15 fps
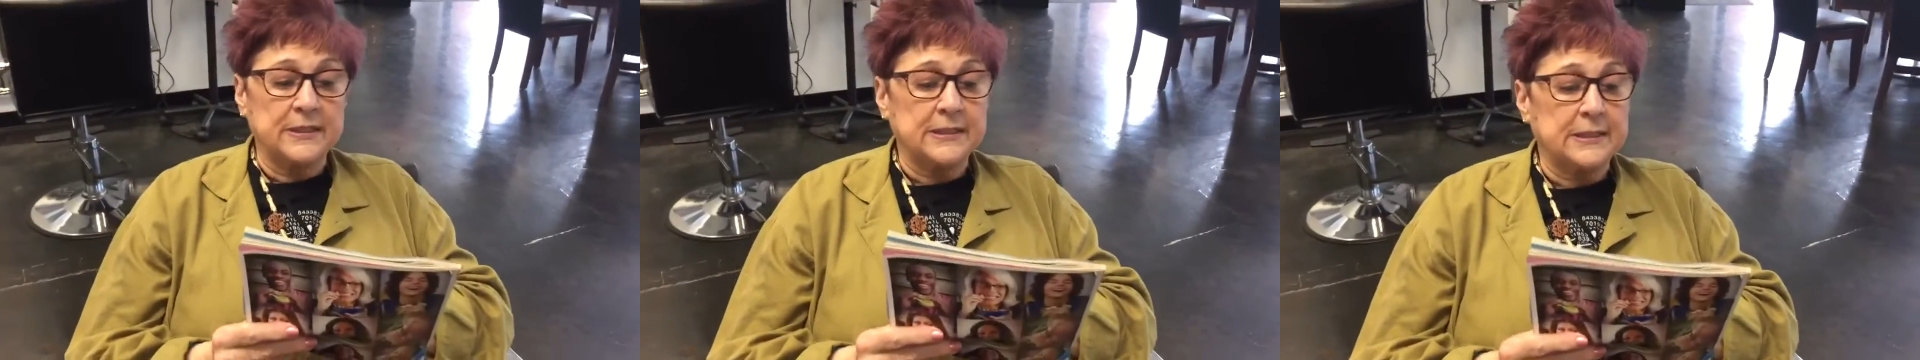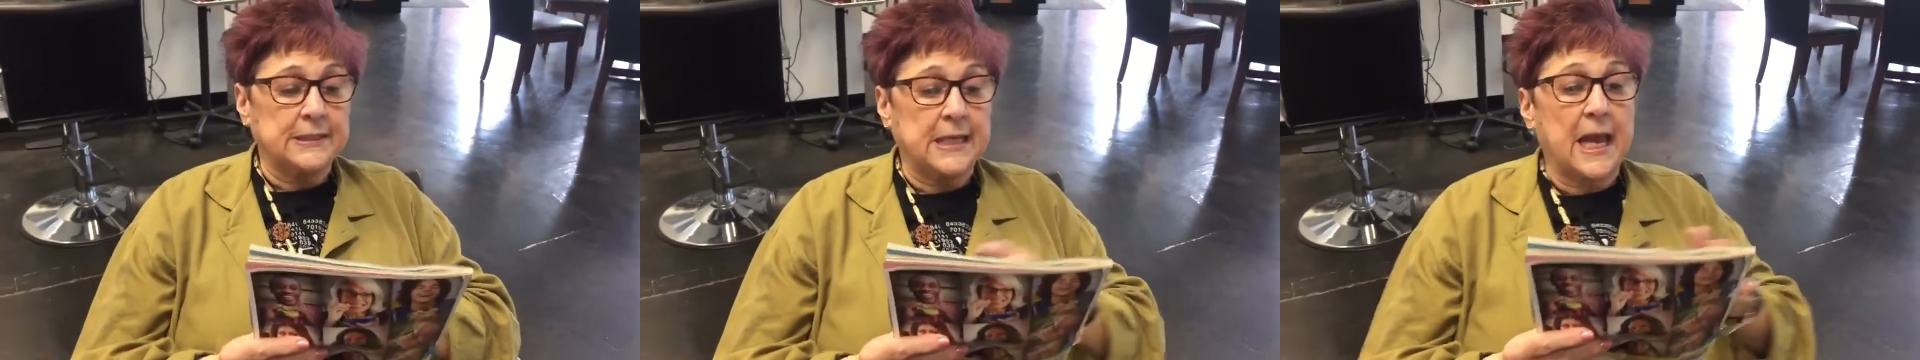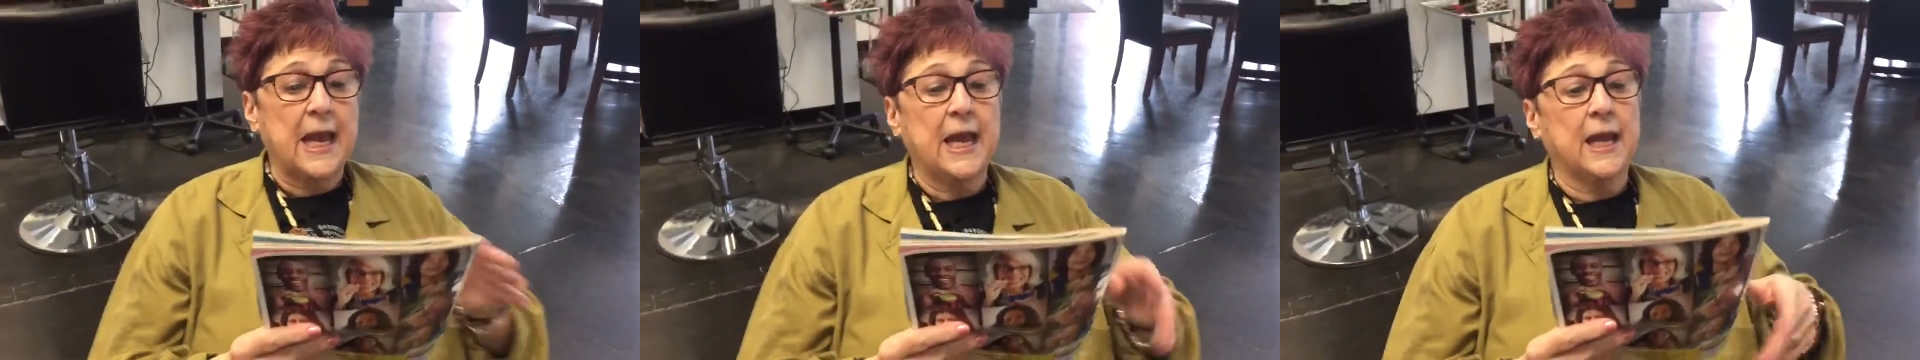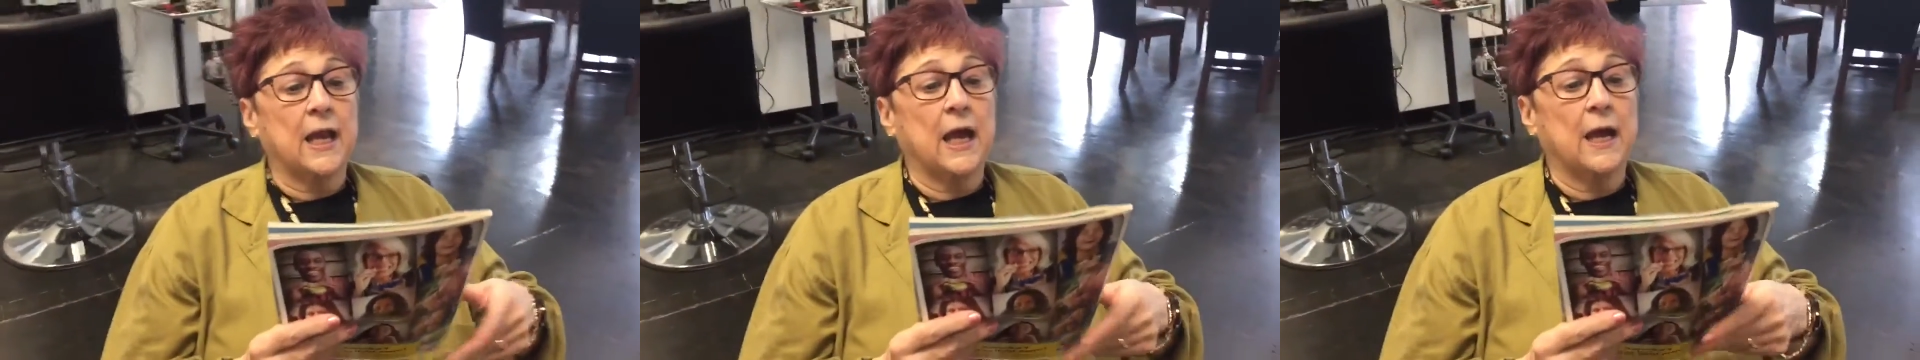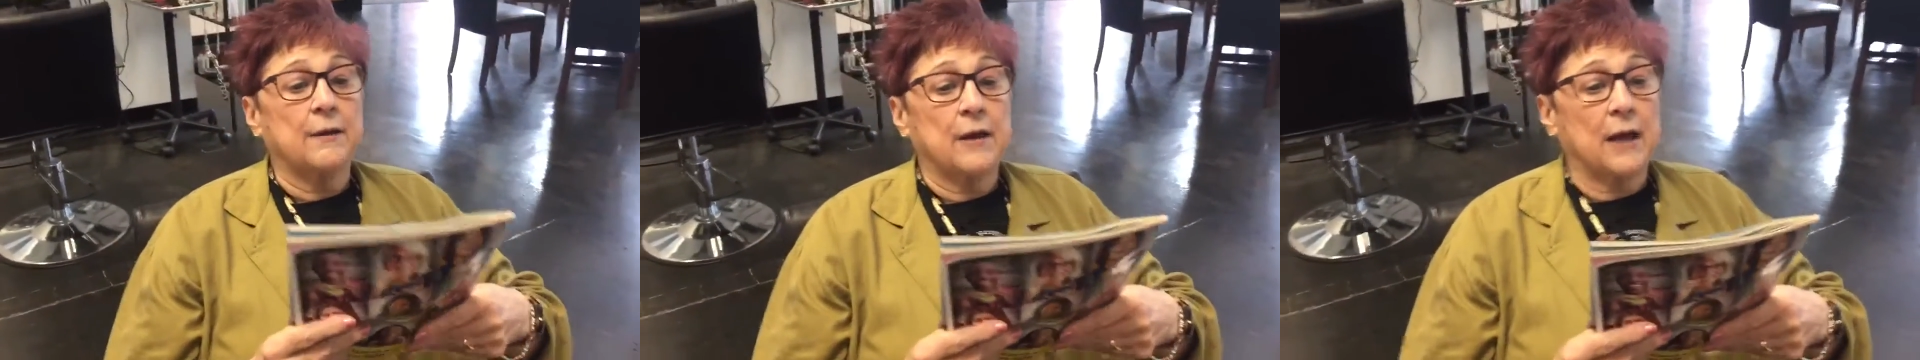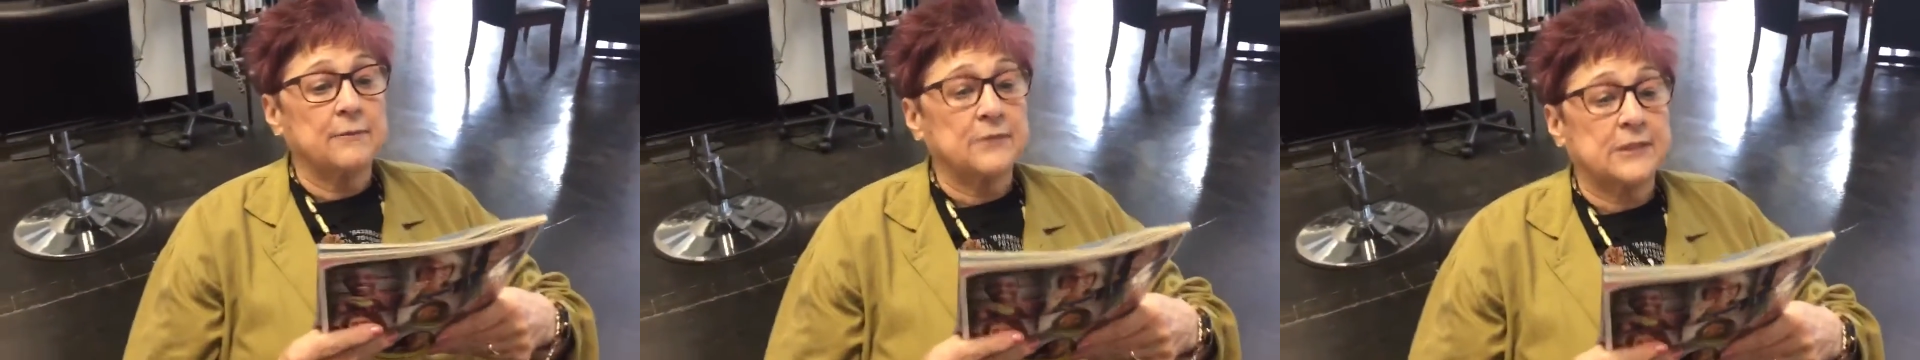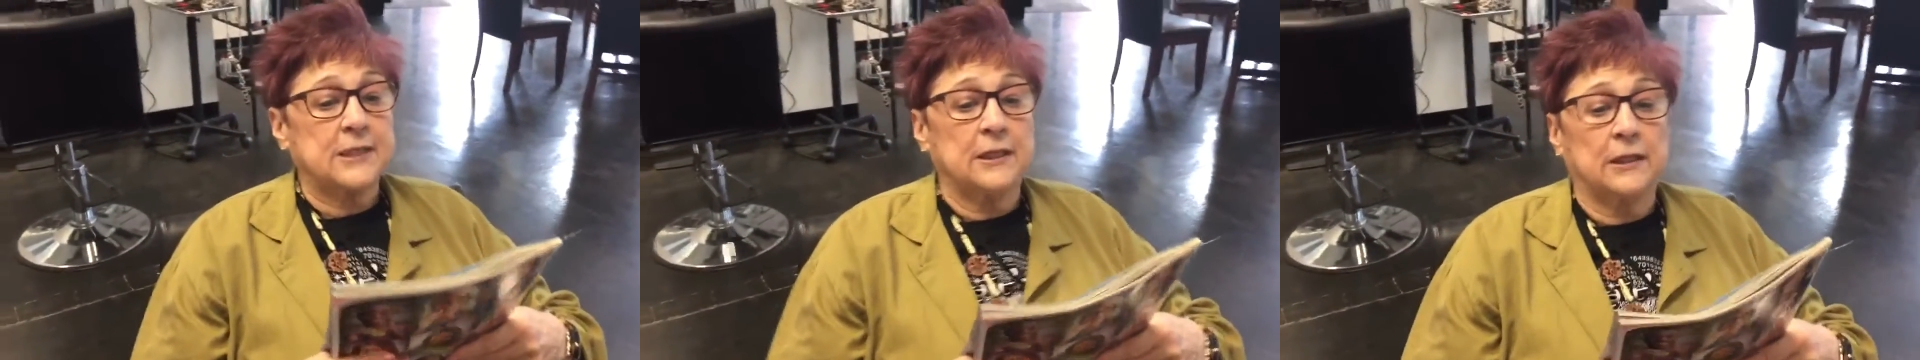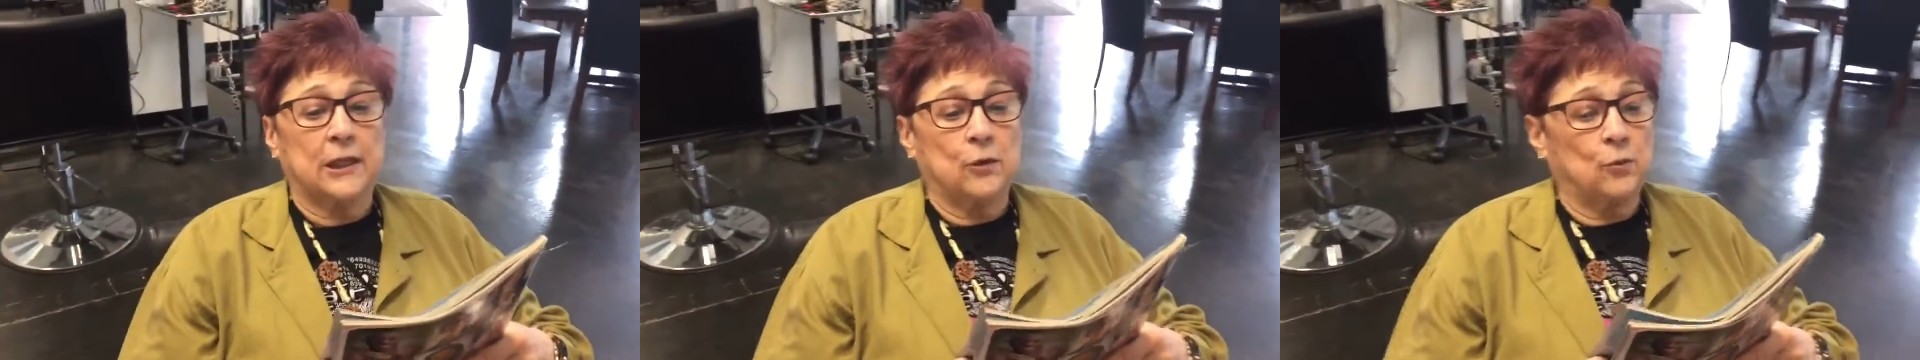Women's Day. I'm
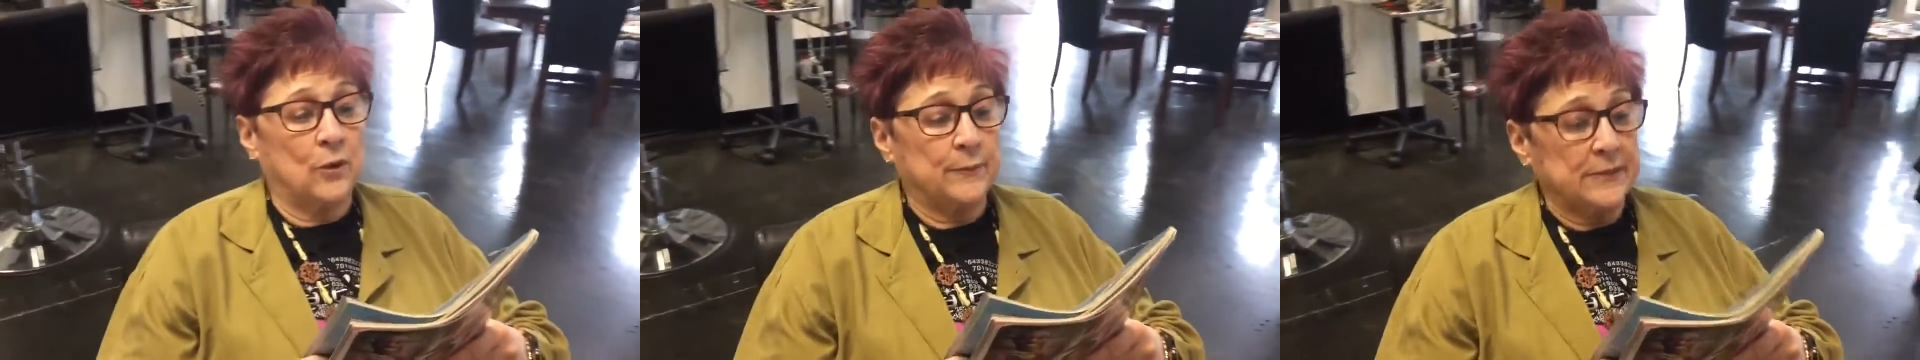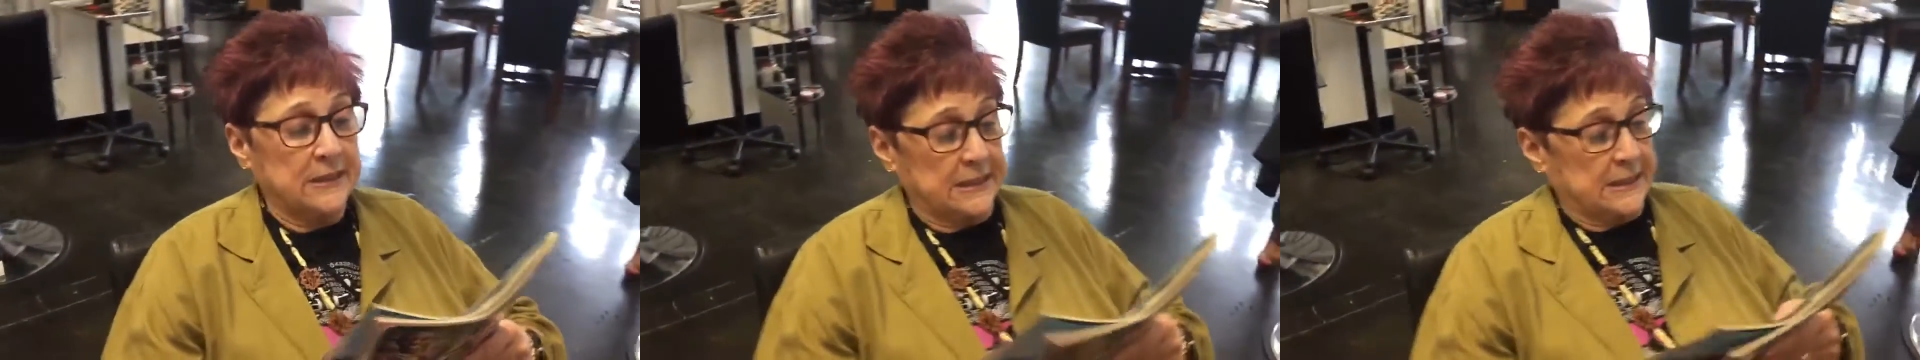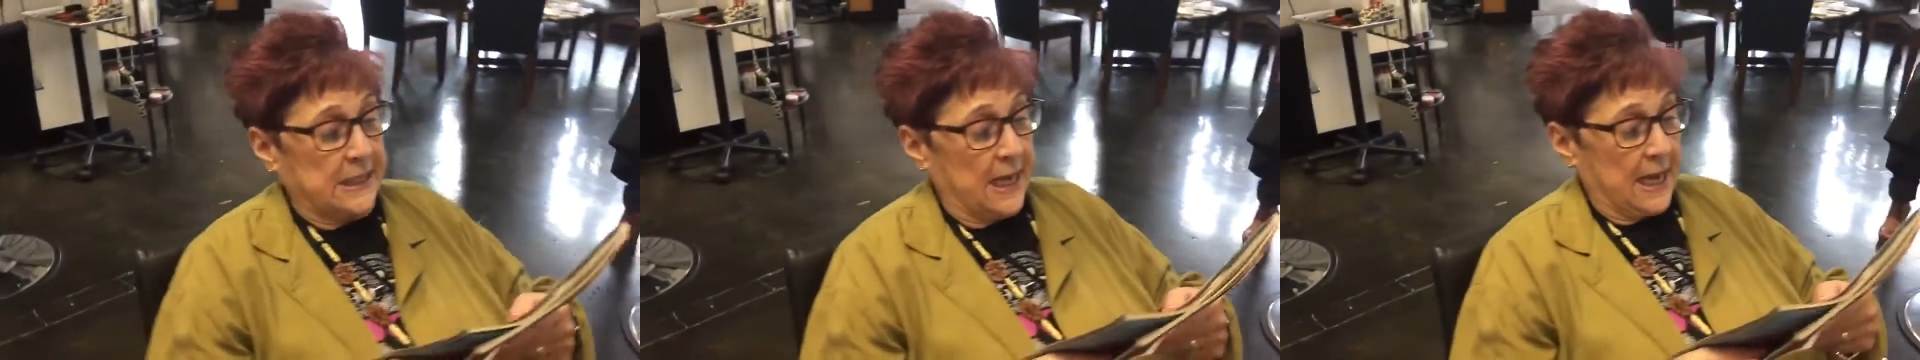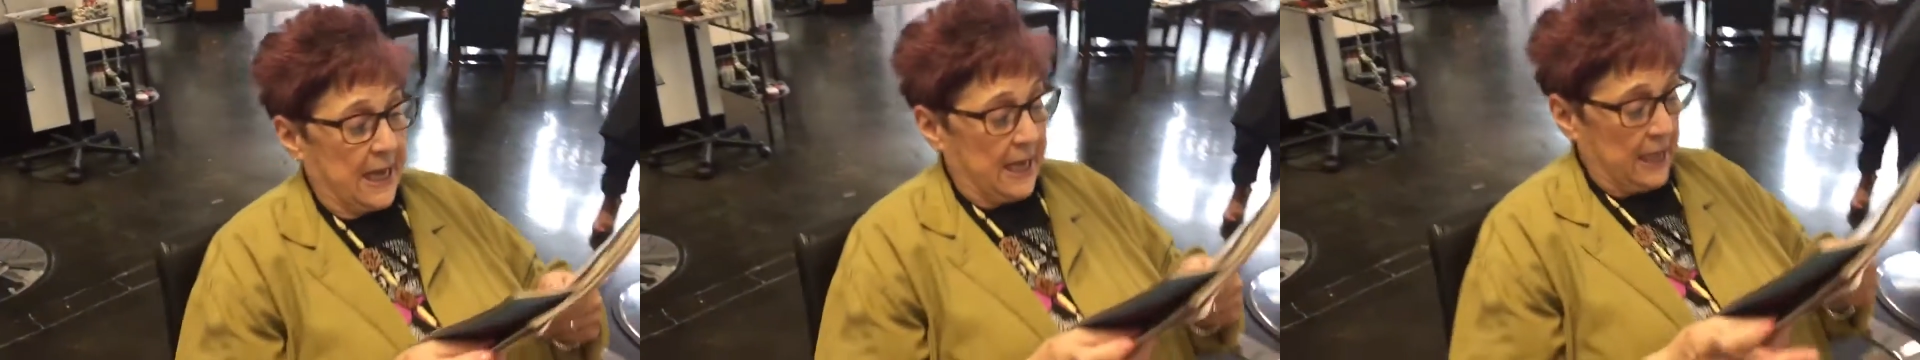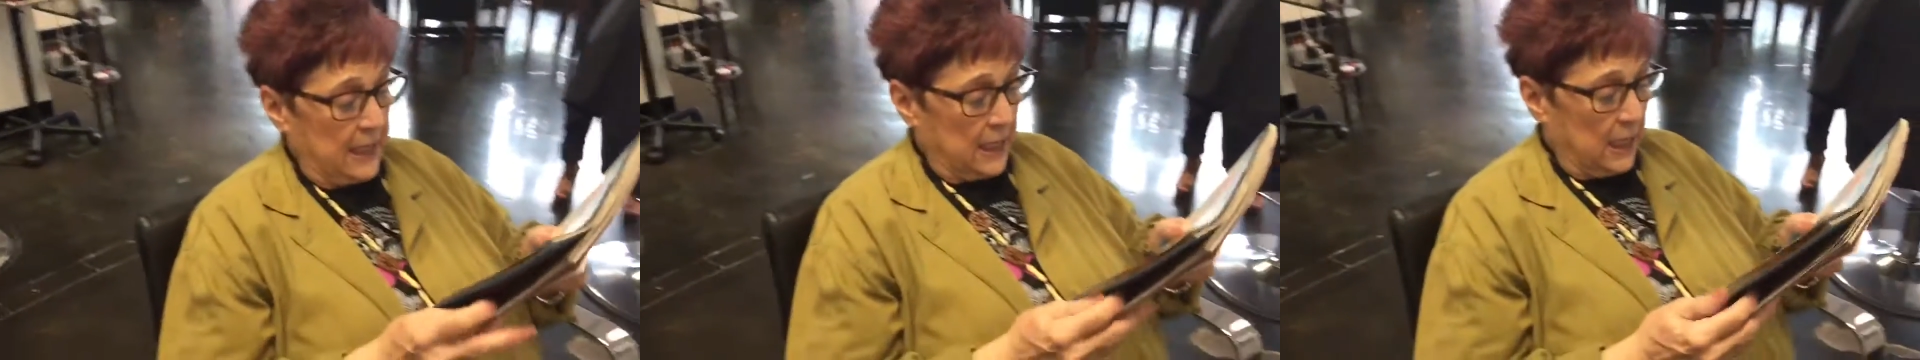stealing Women's Day.